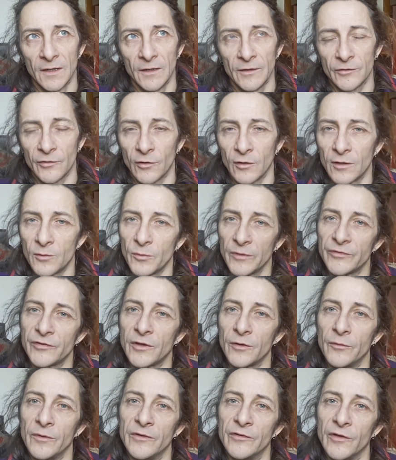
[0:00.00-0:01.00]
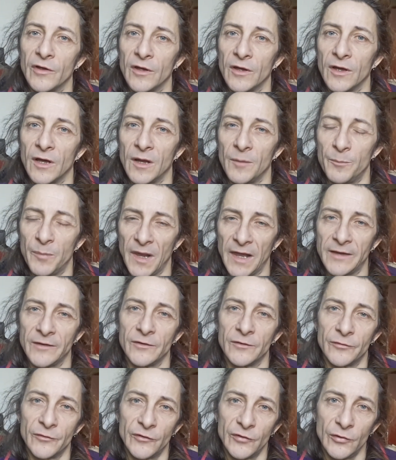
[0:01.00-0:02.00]
So ayahuasca is a
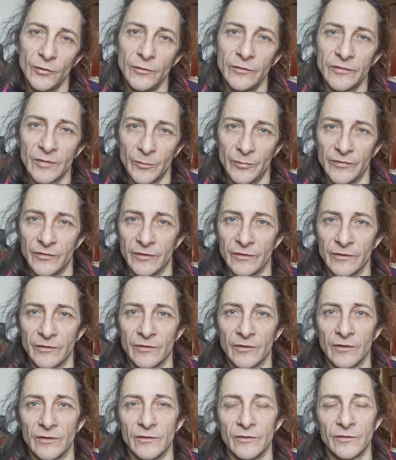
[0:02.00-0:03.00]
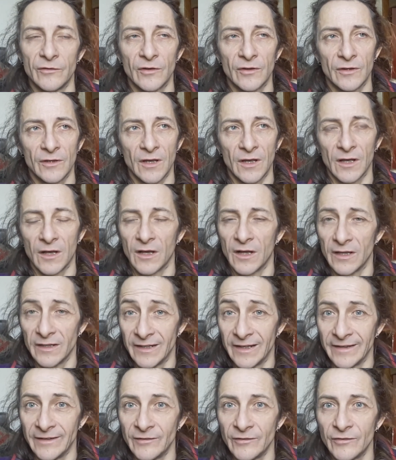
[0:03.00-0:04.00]
blend of two substances, at
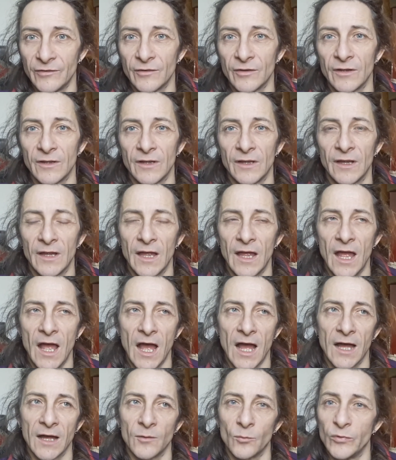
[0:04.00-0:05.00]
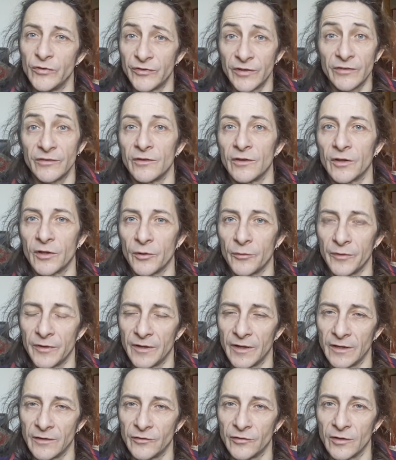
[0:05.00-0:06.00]
least, which doesn't occur in
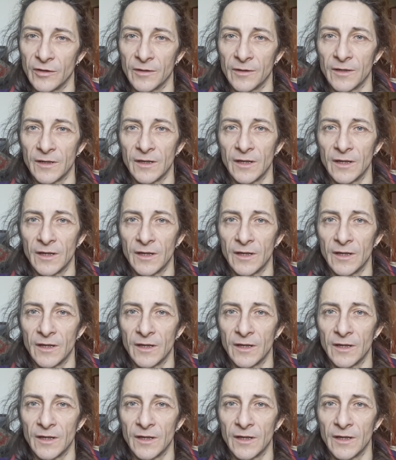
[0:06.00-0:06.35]
nature.